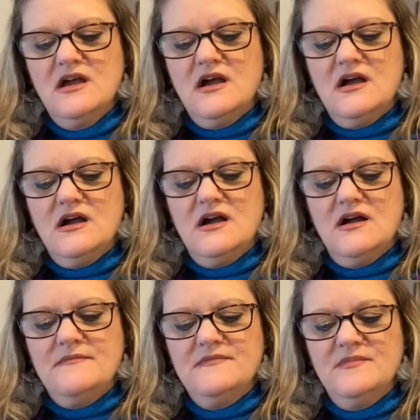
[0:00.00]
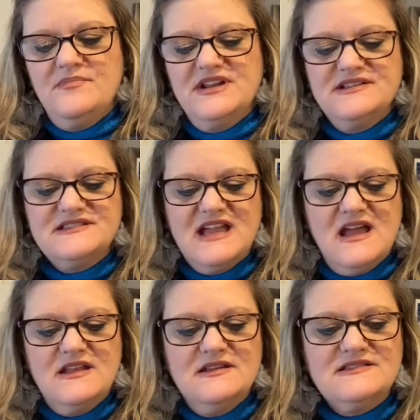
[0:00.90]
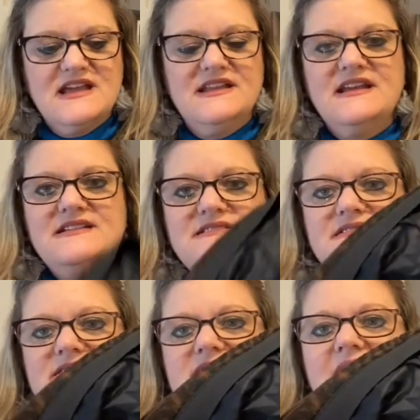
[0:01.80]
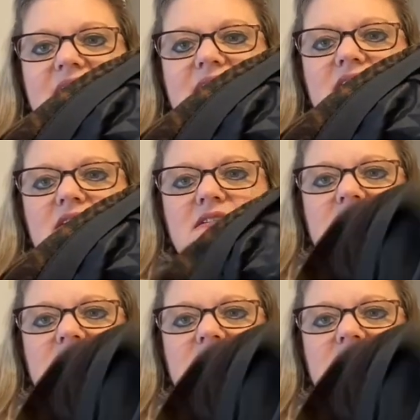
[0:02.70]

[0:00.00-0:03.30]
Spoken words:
But it's got a nice inside.